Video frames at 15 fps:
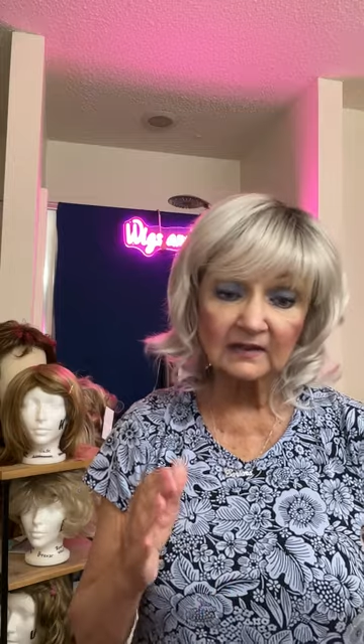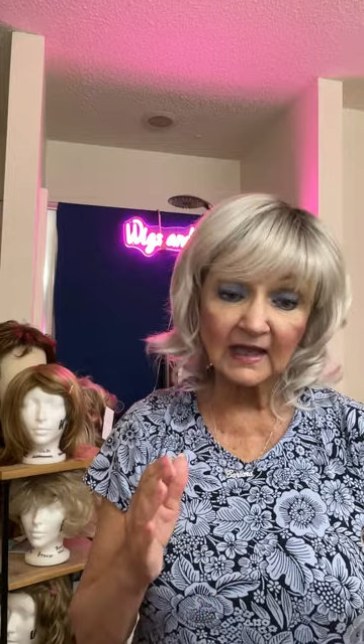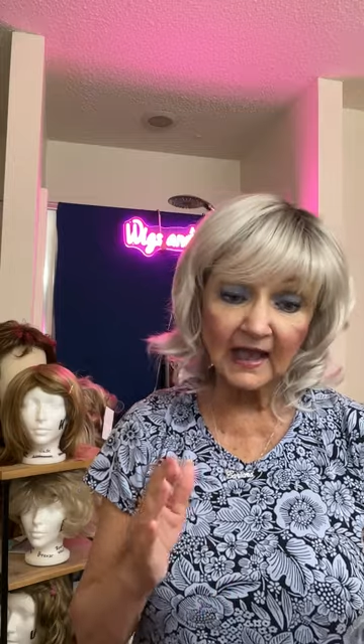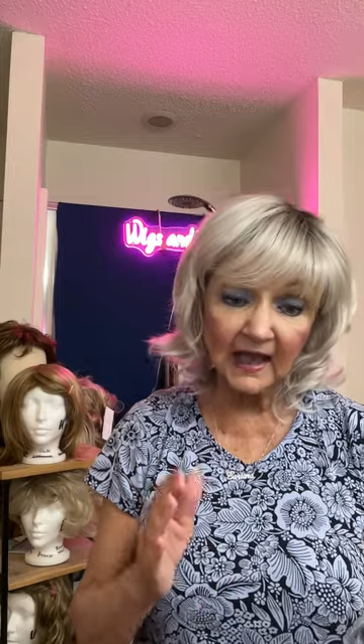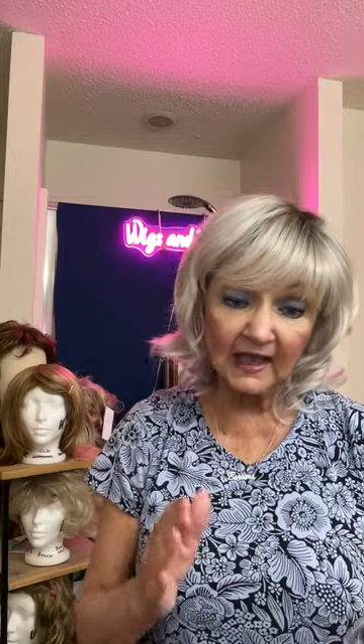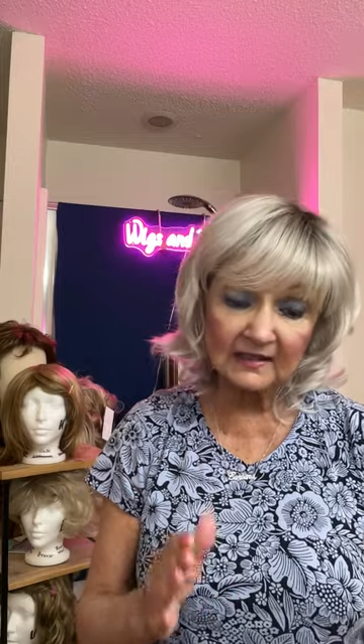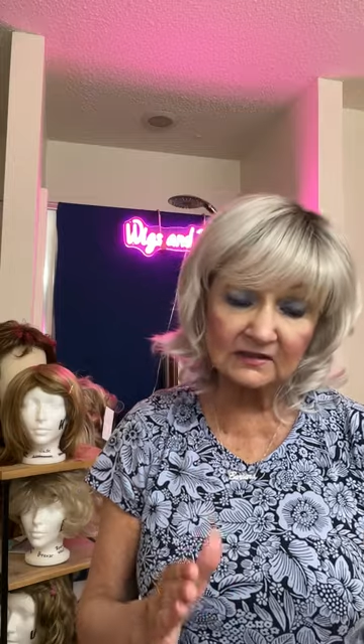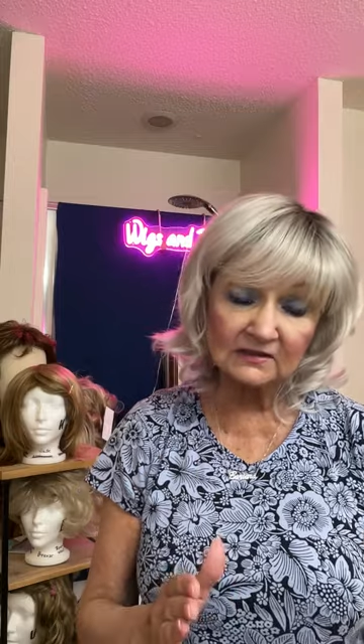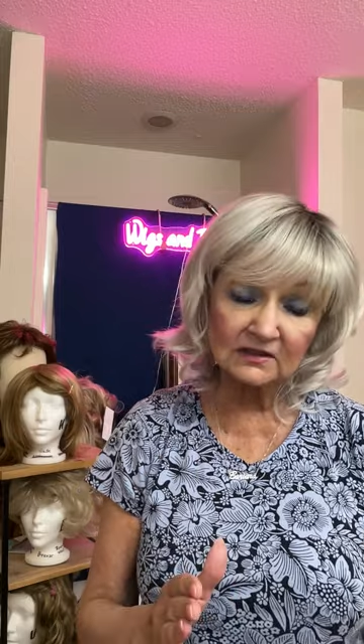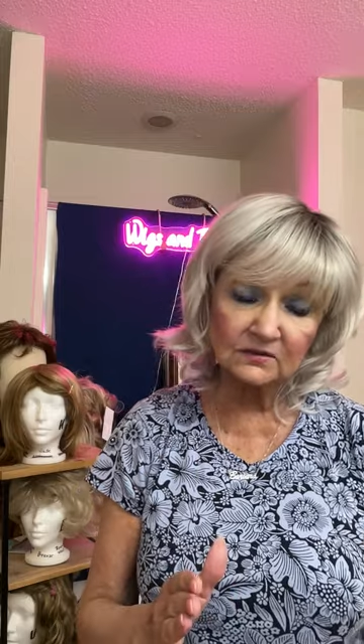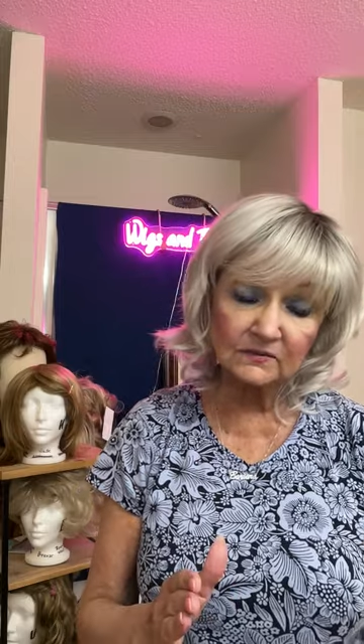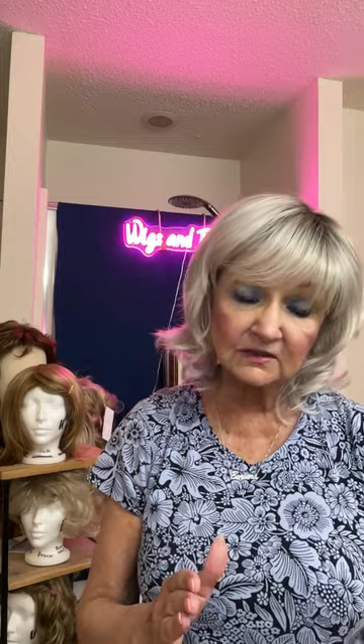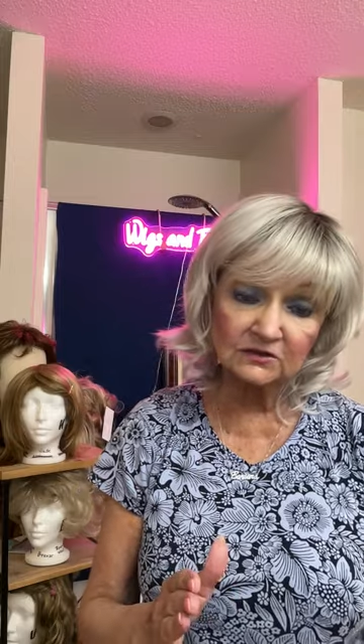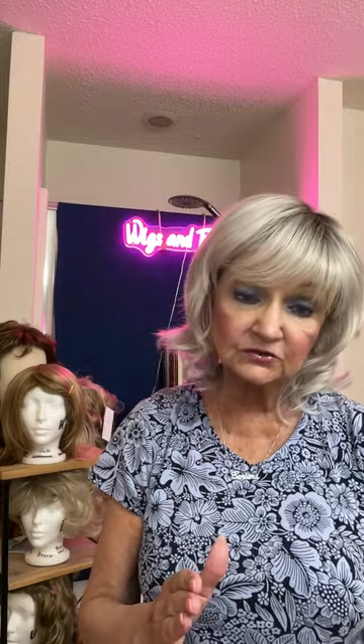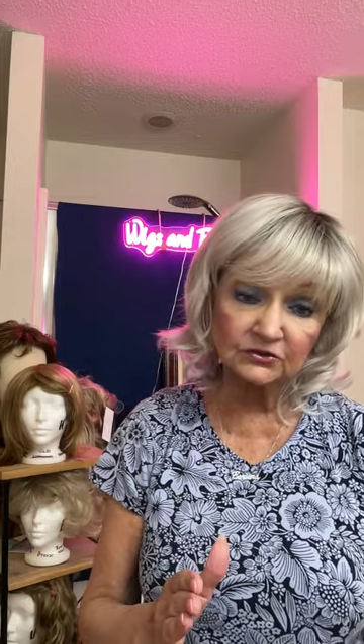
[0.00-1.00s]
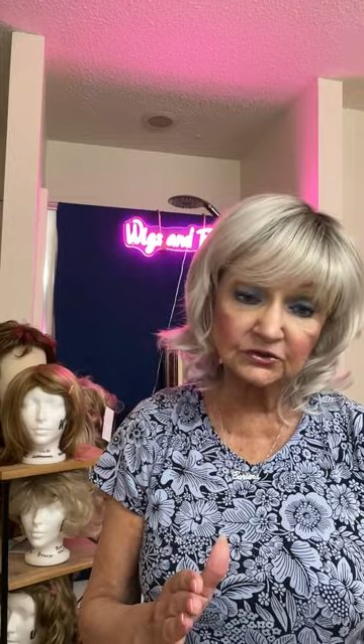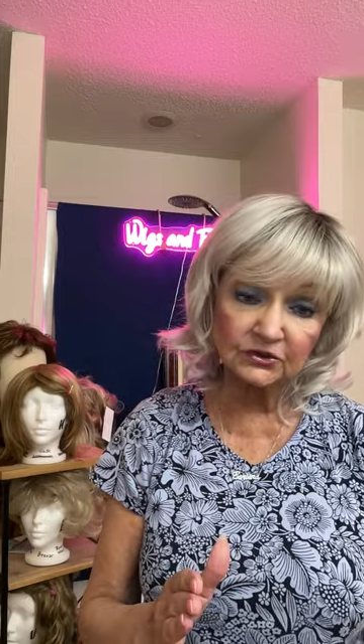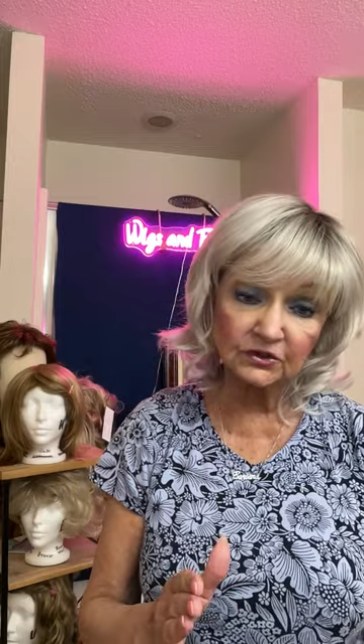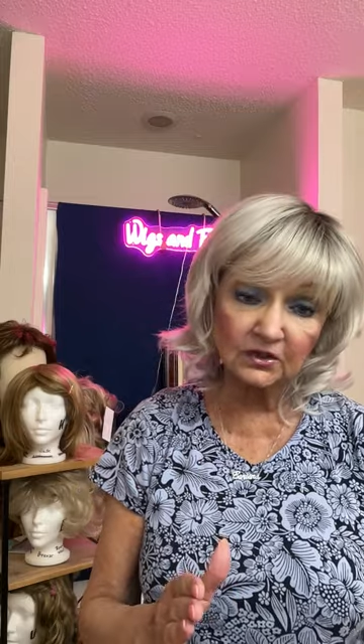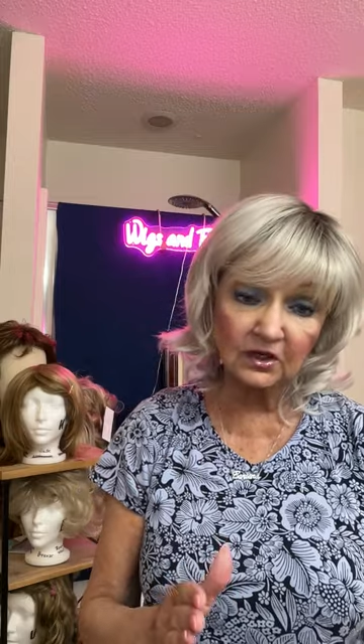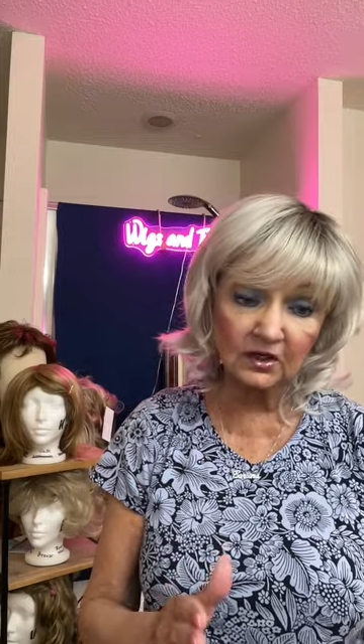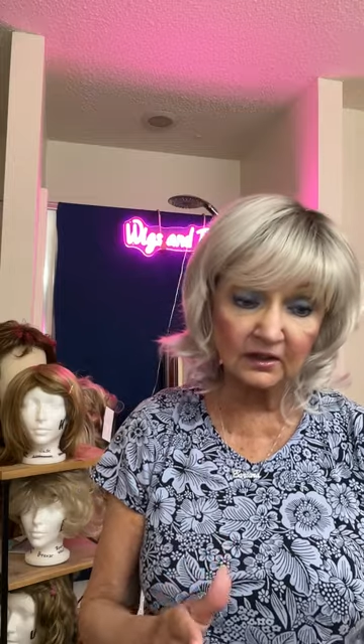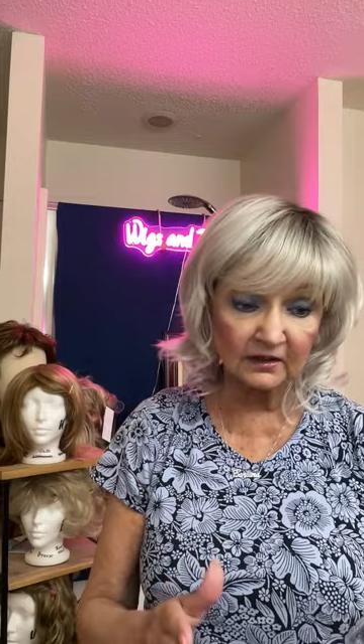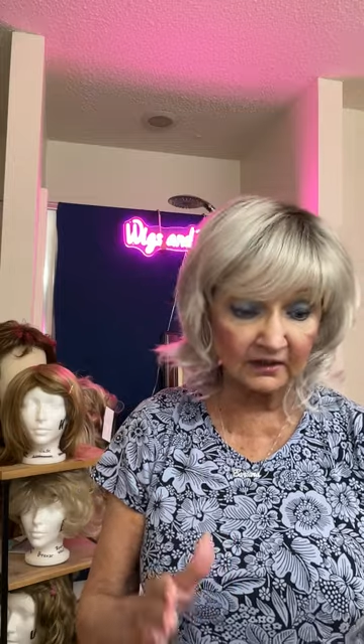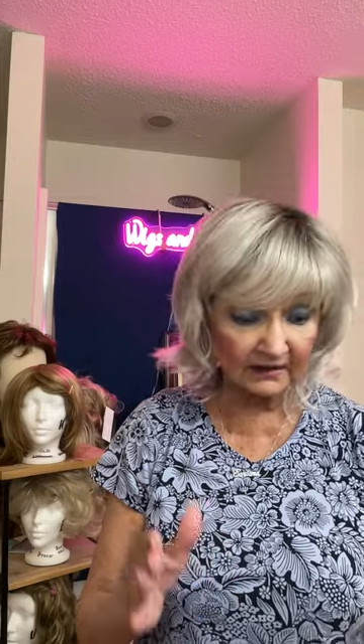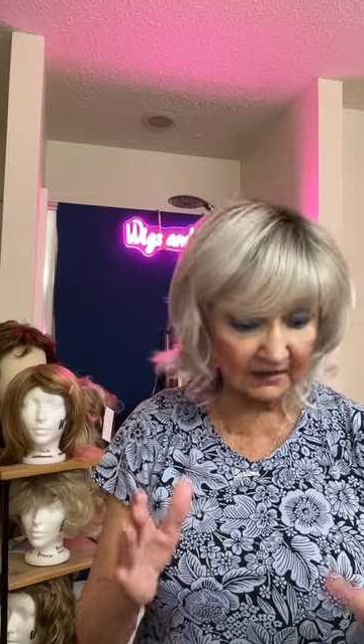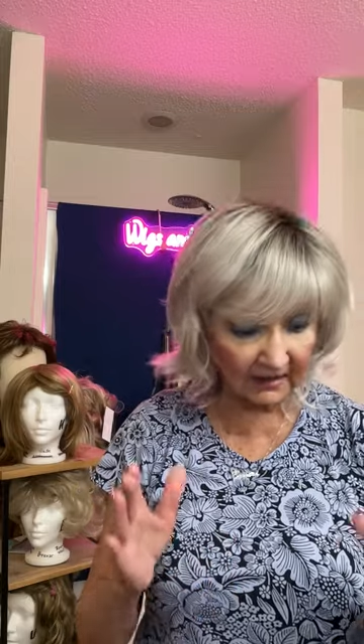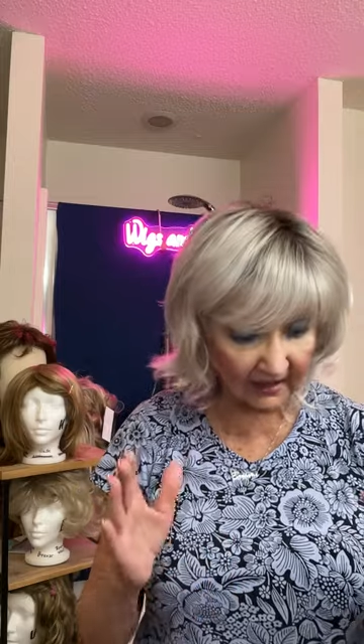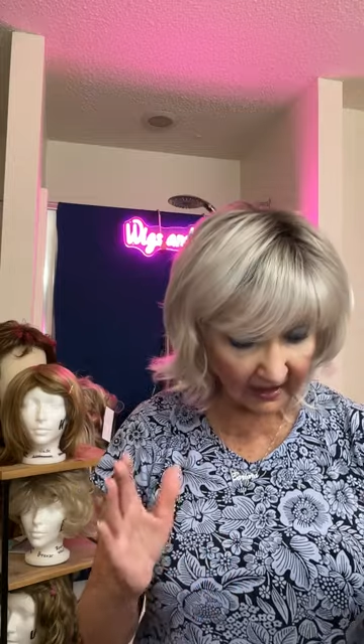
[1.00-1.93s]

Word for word: Ask him into your heart.